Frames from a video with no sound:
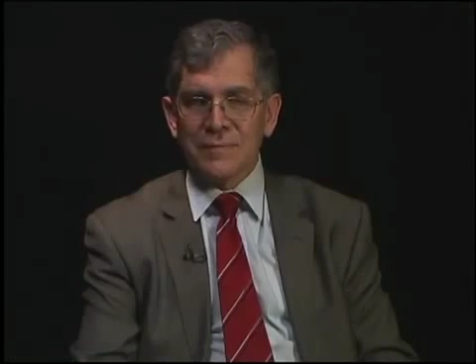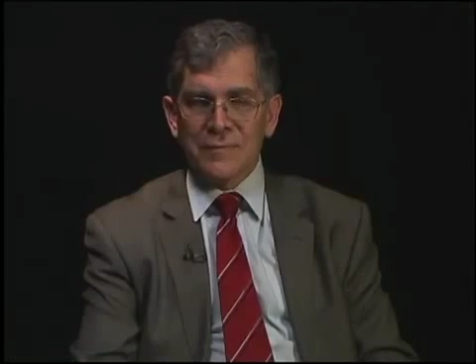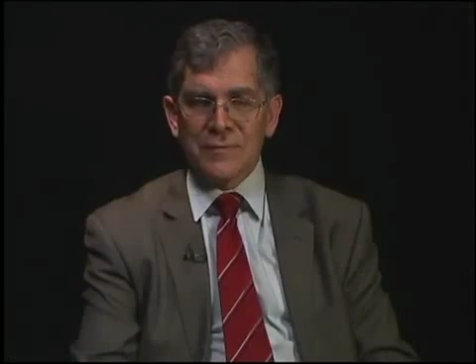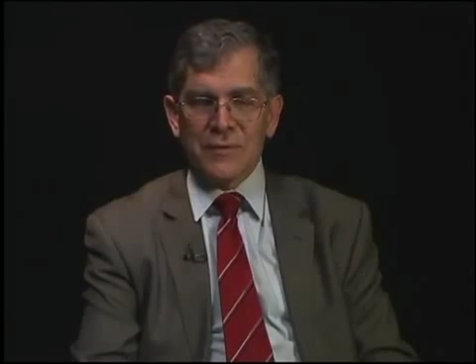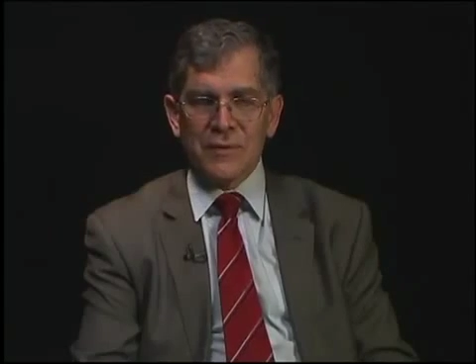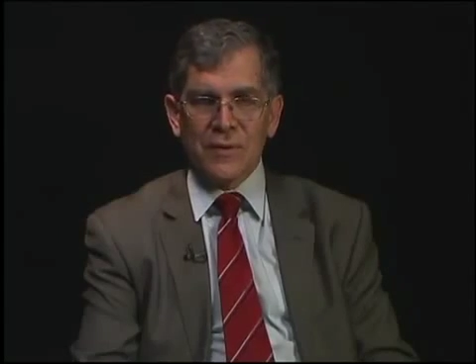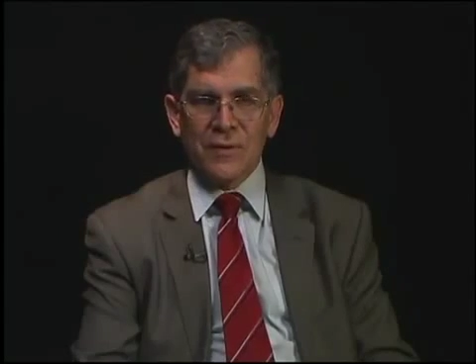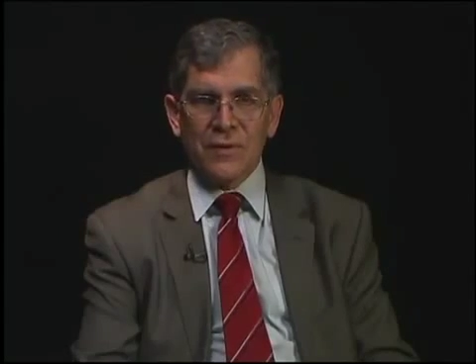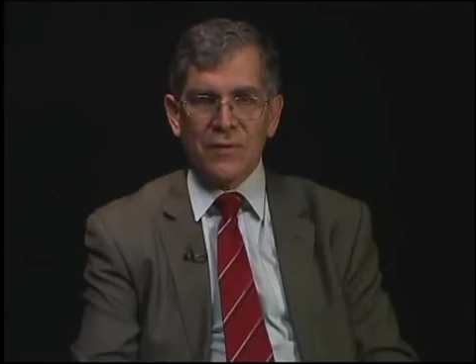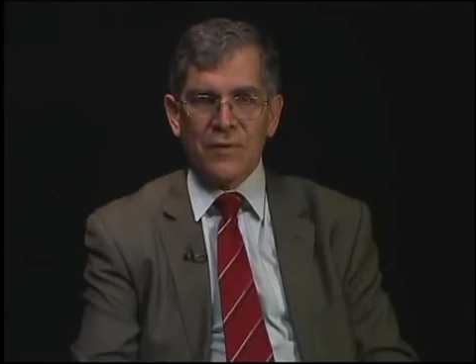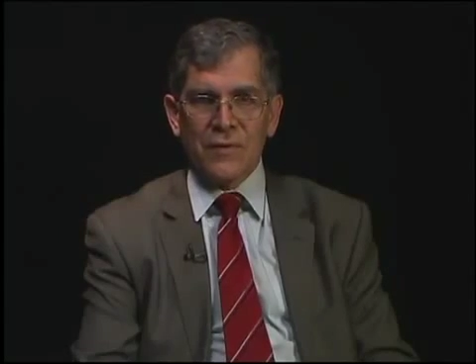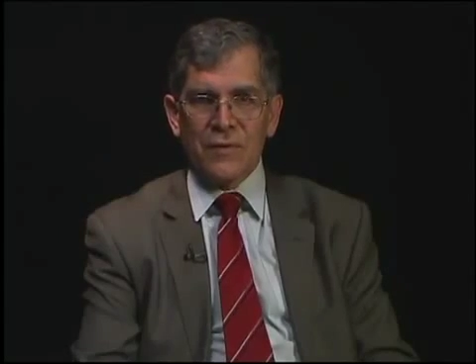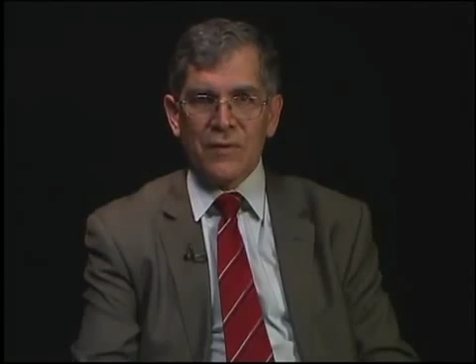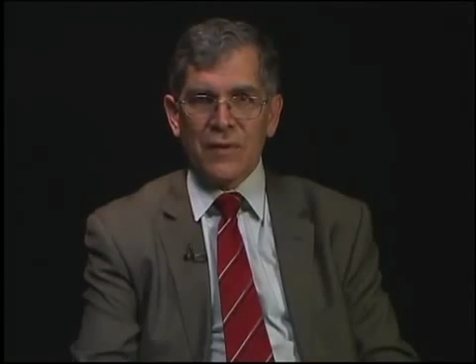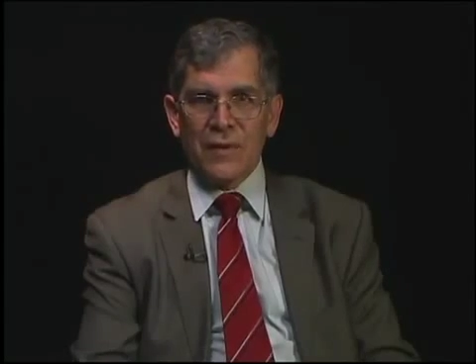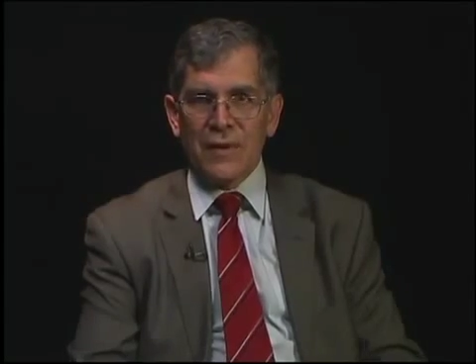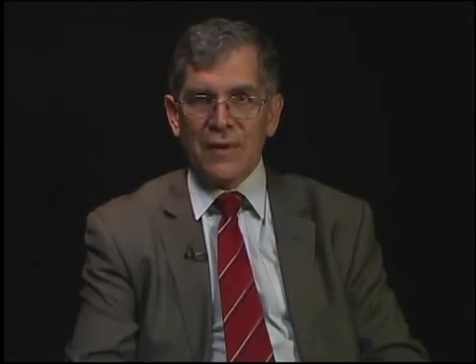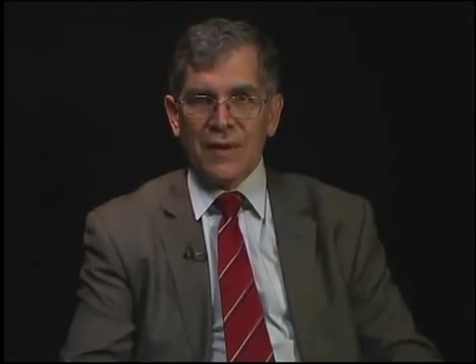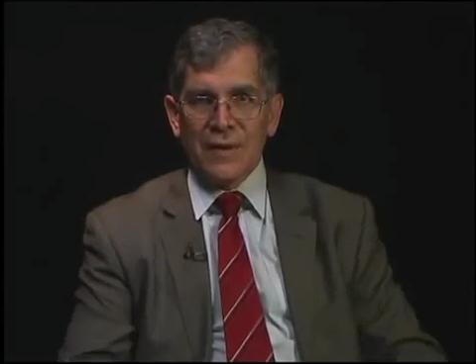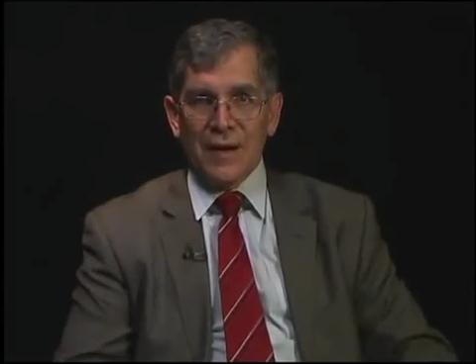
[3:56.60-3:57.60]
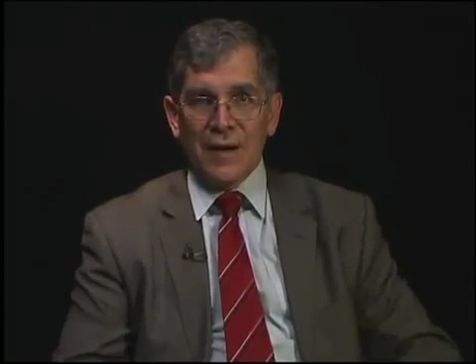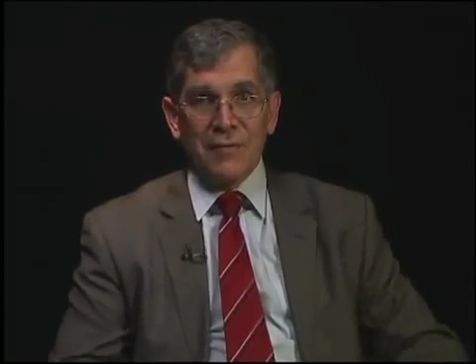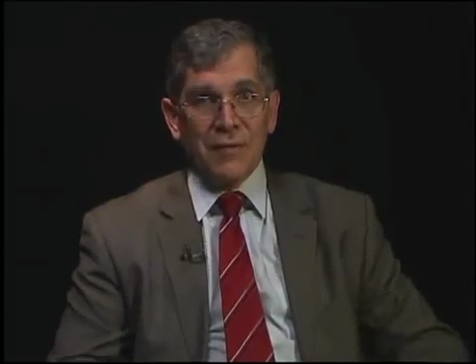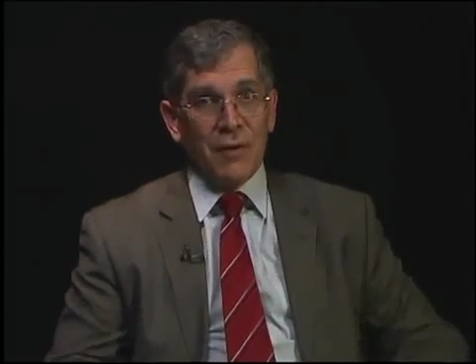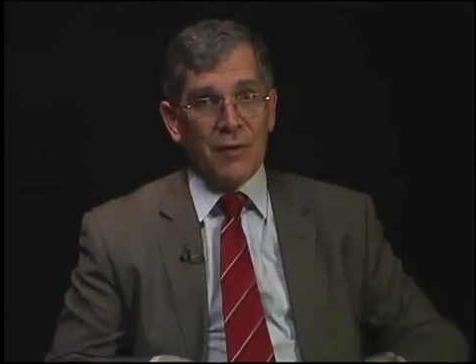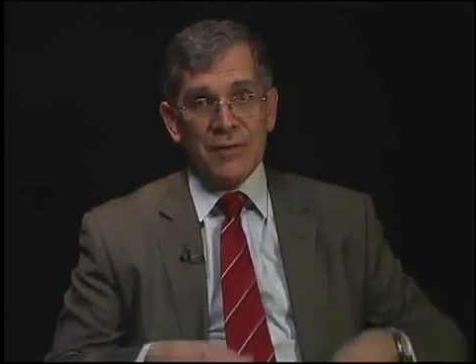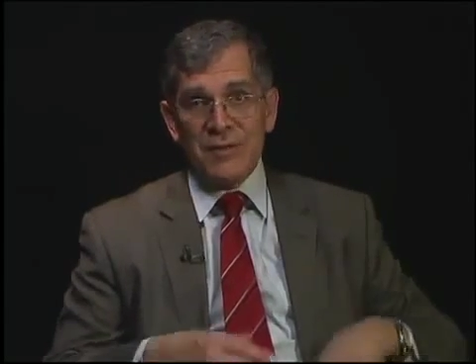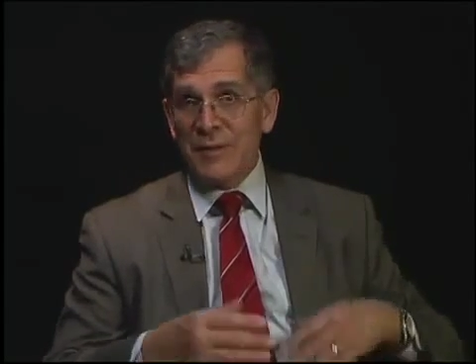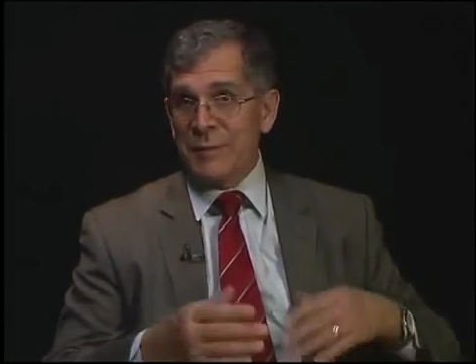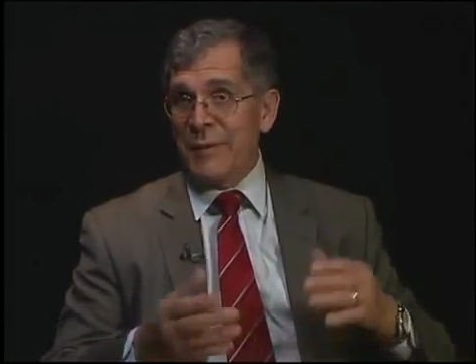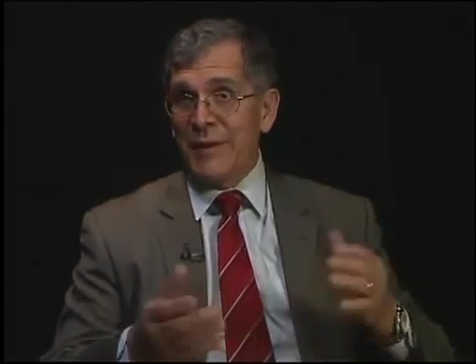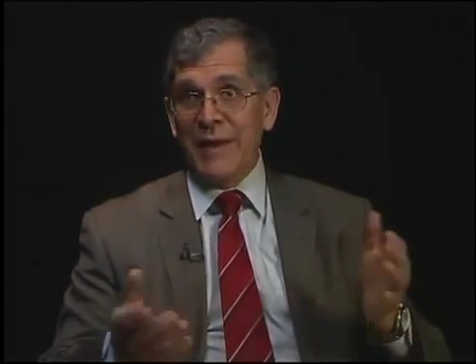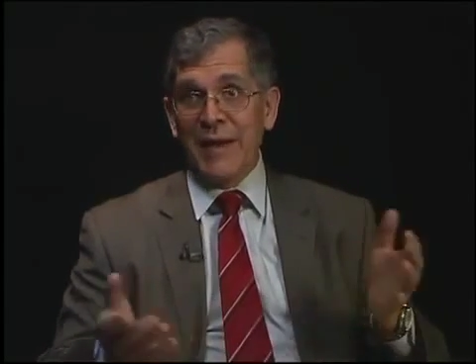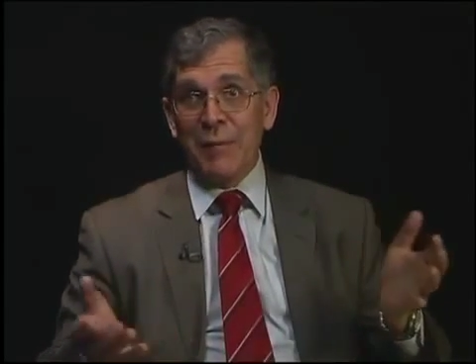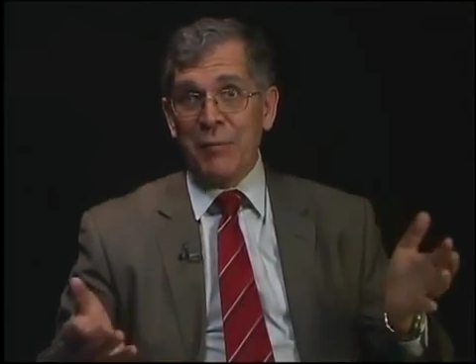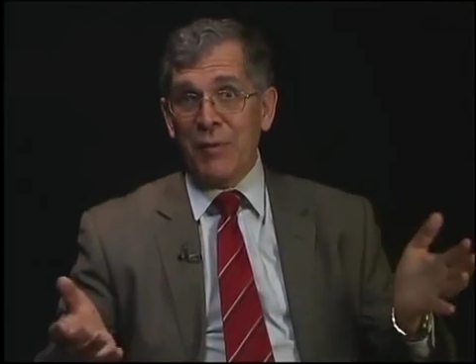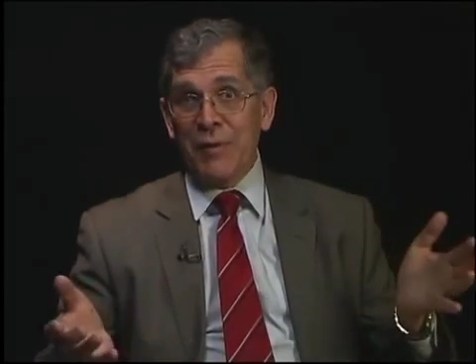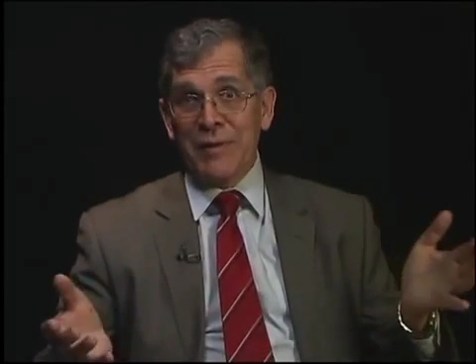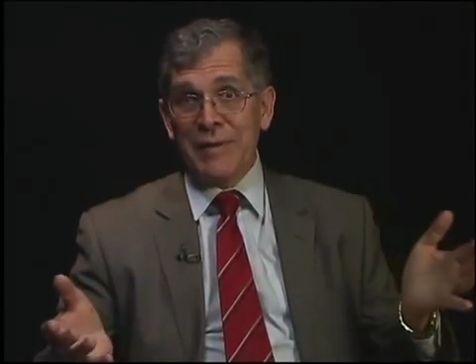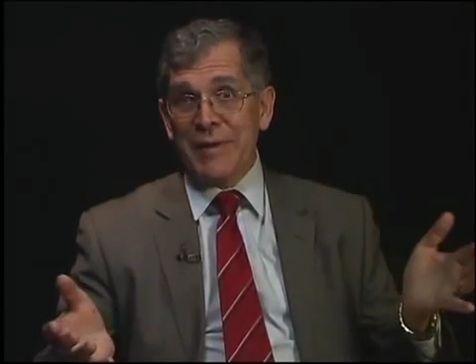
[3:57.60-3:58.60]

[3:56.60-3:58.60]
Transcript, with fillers: So I've always been able